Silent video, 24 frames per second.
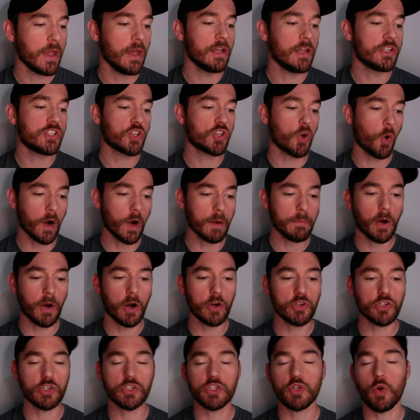scoring
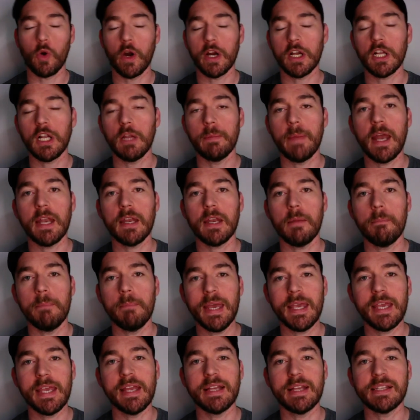Barger, scoring Clement,
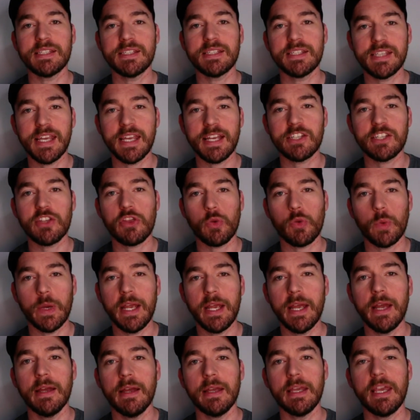making it
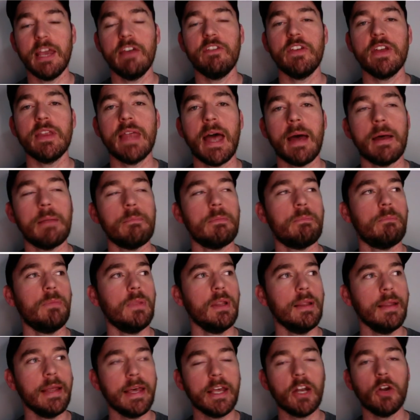6-3, giving that
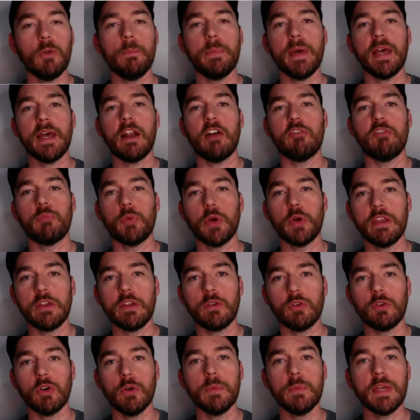little bit of
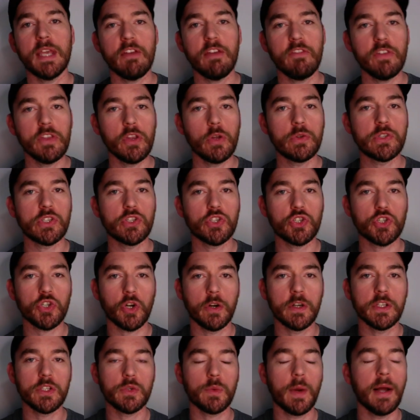breathing room, giving those
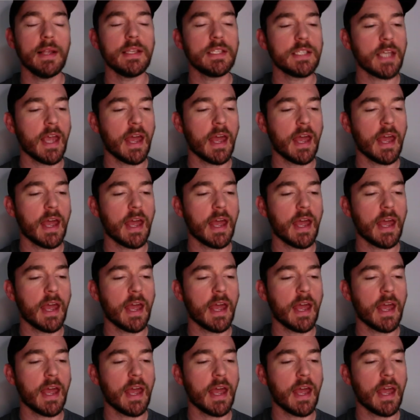insurance runs.